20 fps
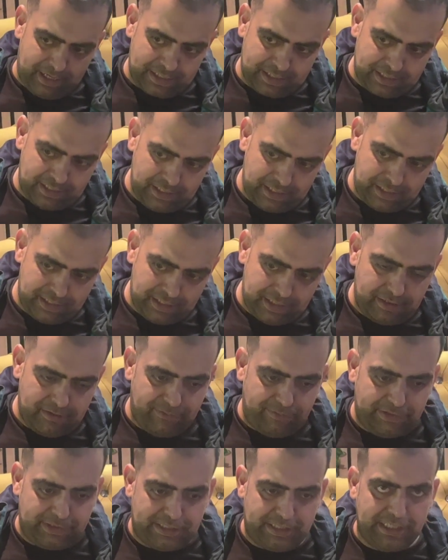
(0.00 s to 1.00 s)
Actually. But, uh,
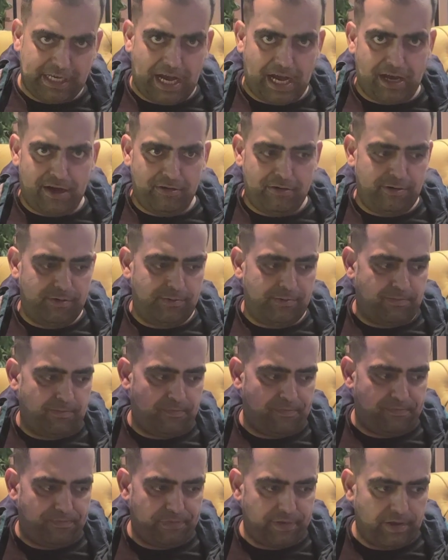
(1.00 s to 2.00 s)
we see we how
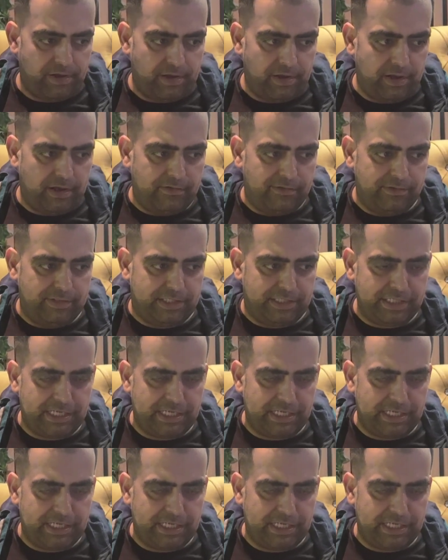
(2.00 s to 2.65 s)
we